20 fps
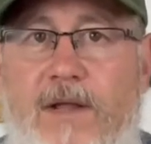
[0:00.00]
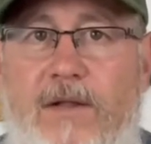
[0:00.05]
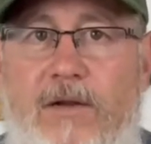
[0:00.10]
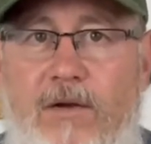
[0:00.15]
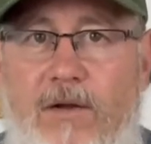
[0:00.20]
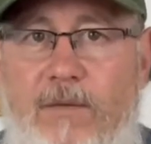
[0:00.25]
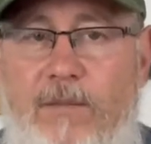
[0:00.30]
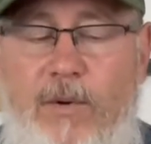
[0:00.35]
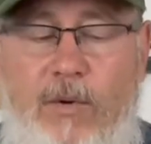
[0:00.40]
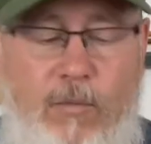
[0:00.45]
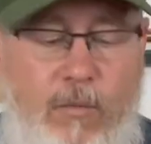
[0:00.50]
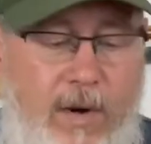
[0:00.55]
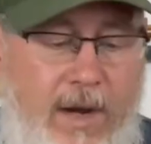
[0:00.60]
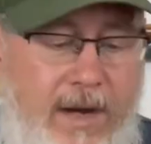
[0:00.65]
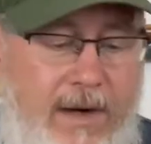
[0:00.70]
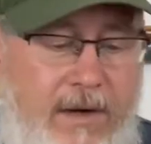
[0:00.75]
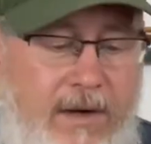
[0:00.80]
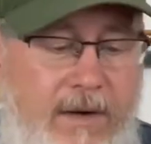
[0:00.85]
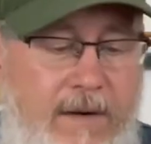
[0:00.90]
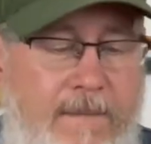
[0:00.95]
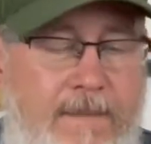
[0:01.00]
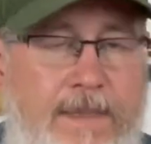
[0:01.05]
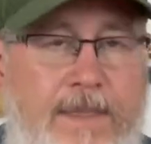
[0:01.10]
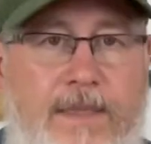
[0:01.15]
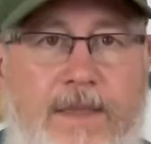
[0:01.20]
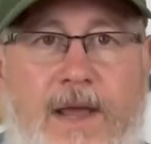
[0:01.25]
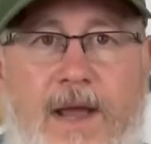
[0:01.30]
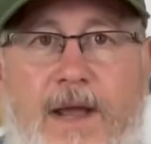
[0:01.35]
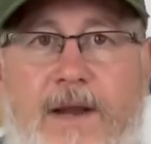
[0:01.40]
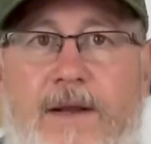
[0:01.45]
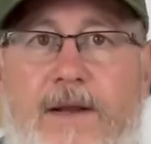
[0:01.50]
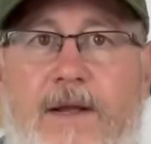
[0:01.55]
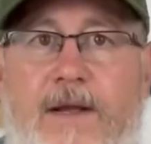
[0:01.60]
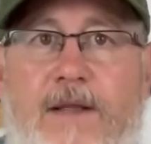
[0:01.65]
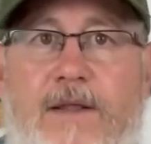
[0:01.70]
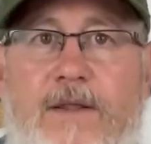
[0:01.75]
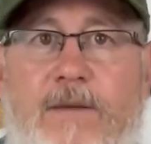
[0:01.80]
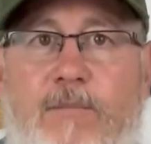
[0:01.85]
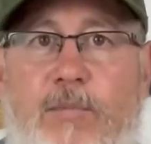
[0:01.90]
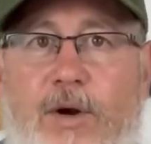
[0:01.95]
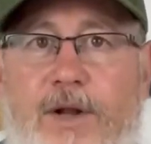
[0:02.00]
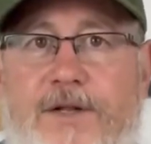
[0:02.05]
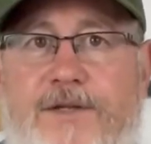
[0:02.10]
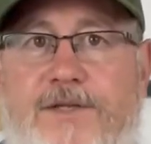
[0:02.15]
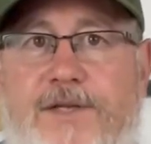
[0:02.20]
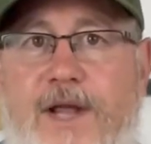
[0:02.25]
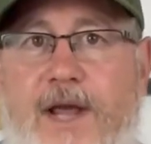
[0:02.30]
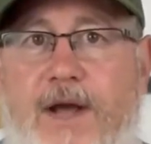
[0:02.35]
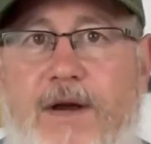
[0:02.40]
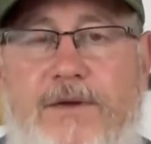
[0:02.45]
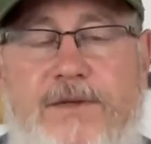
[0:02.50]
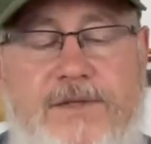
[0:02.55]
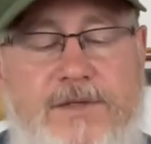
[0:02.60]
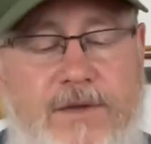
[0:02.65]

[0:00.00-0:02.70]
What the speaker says: a little bit wetter than the Bridgedales.